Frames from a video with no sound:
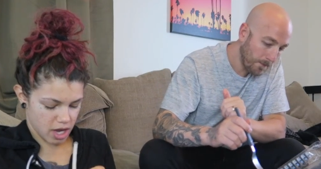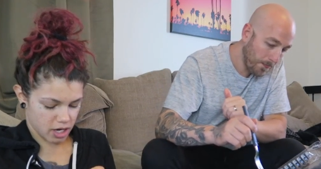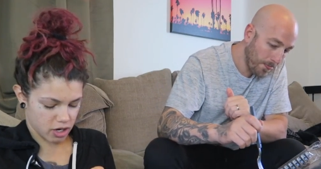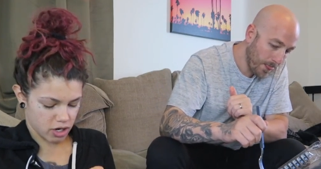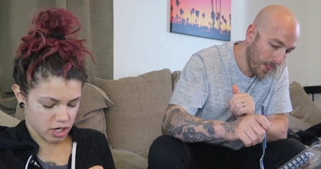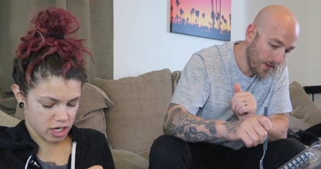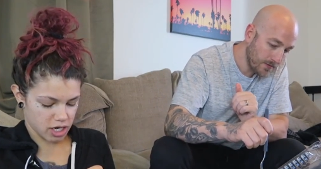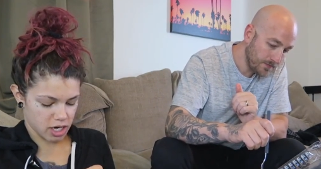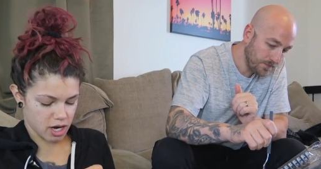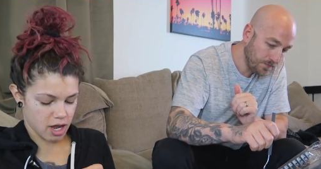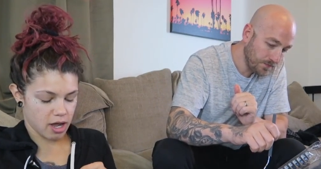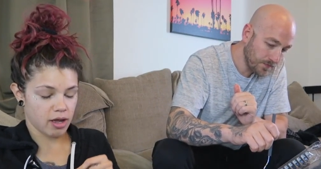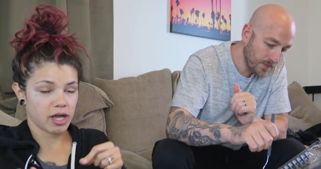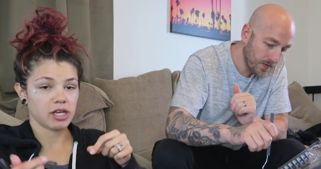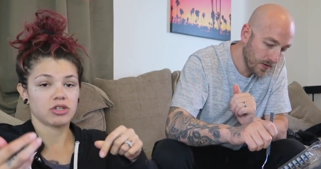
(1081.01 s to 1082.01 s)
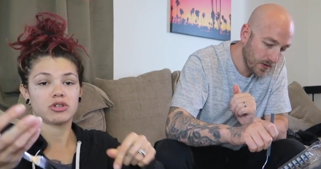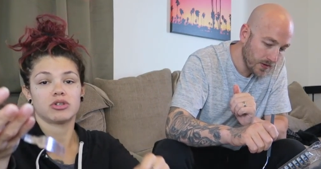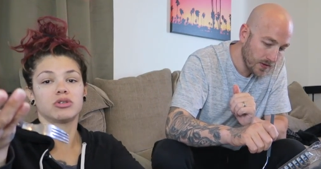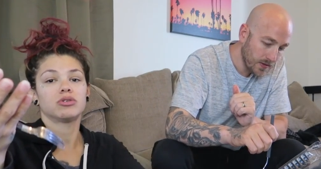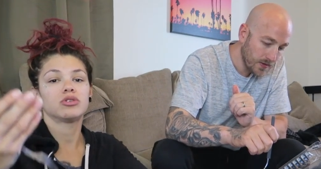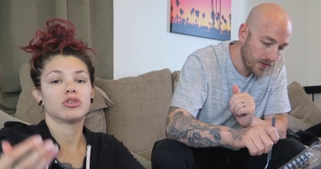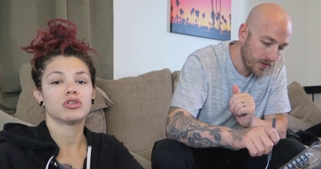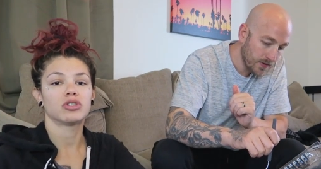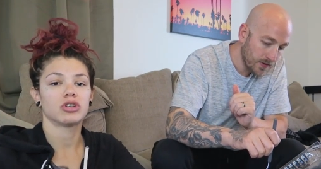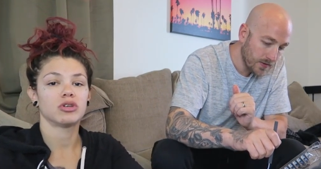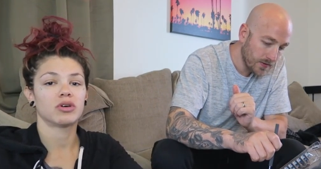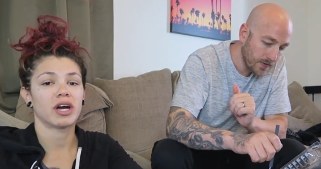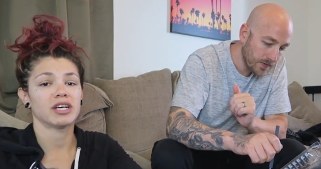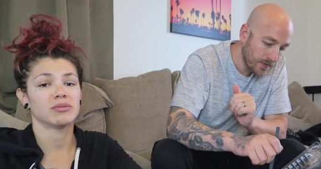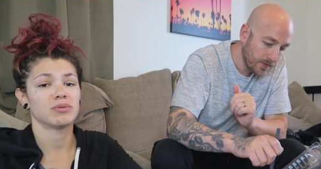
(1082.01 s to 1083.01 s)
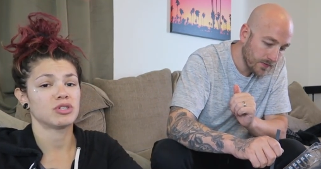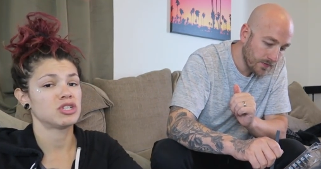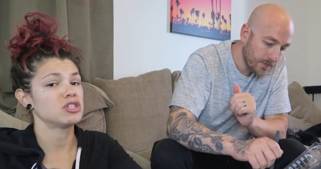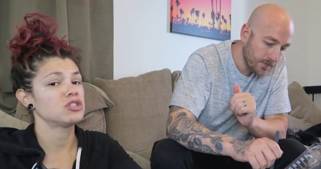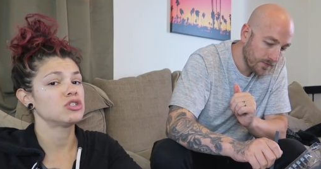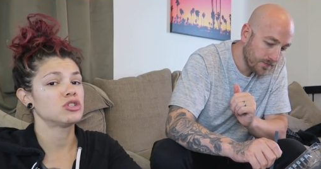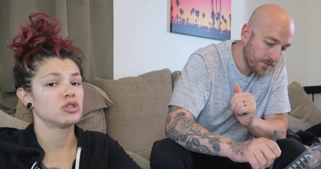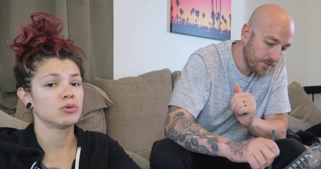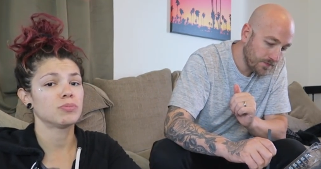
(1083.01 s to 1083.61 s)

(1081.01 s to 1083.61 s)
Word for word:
Speaker 1: couldn't introduce her to you guys, but she's